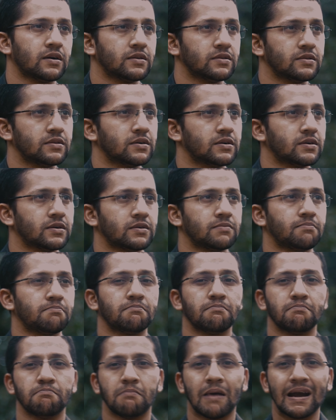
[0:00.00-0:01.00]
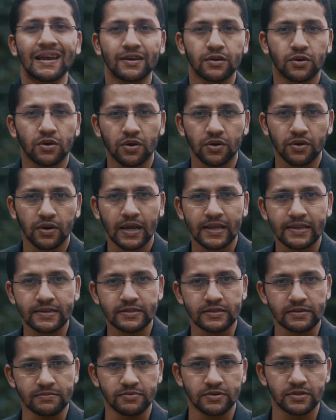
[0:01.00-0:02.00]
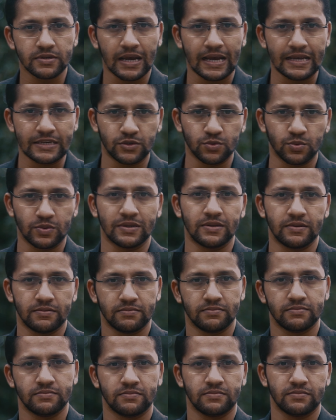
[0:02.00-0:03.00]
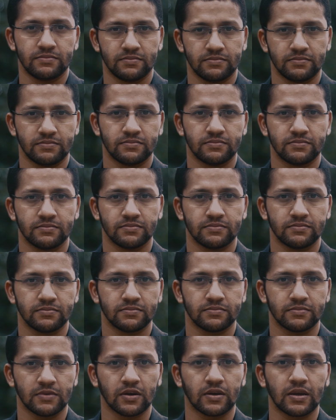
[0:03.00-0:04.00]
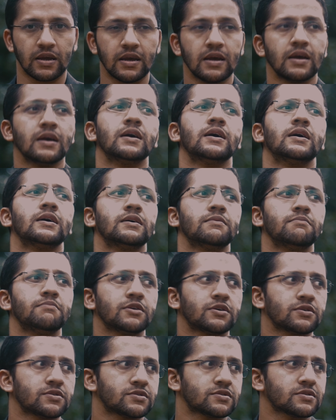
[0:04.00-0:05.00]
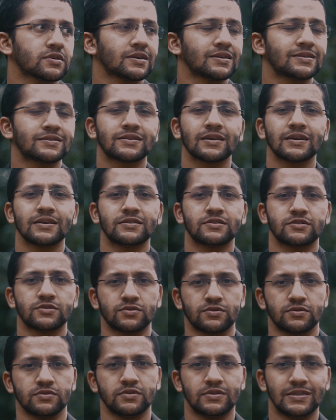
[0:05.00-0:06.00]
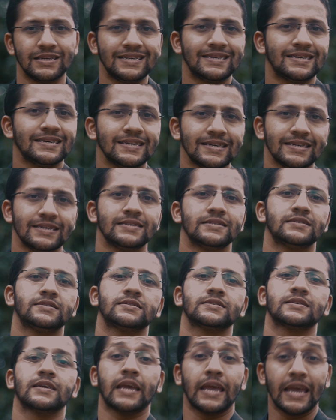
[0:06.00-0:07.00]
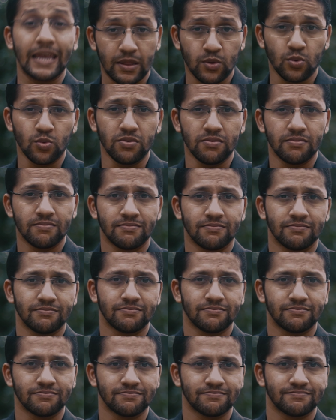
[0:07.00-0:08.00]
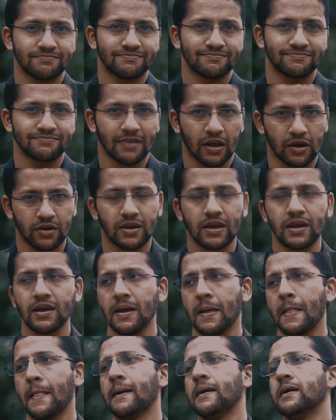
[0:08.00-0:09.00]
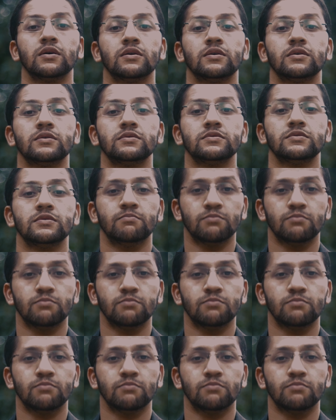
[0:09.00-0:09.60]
the microorganisms as well. Okay, because its deity is Ketu. Okay, the